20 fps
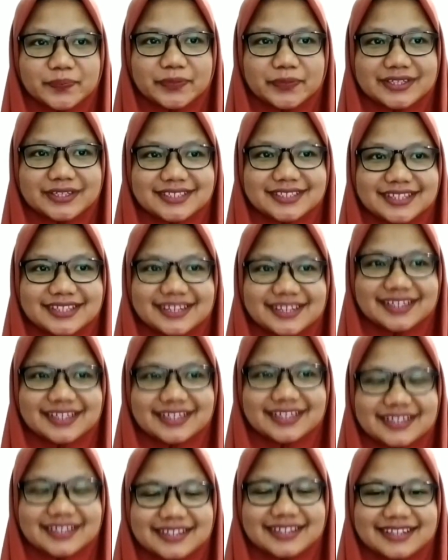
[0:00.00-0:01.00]

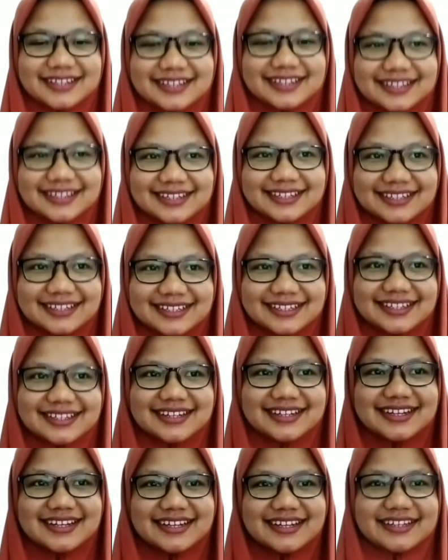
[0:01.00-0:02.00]
particularly
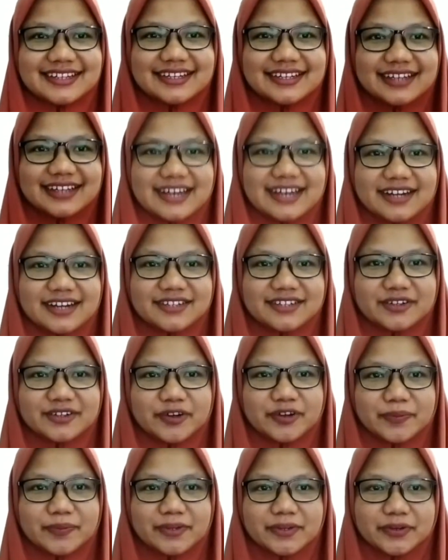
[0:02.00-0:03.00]
the current
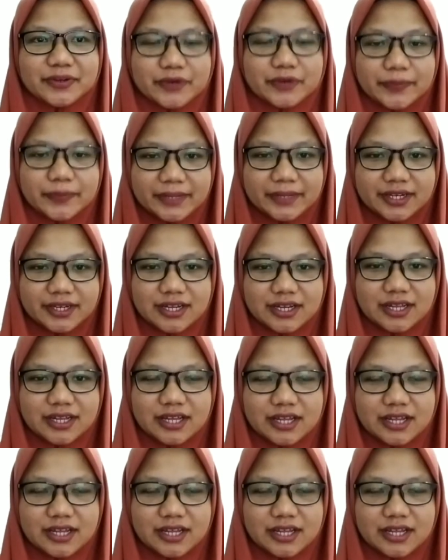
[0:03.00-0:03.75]
global warming.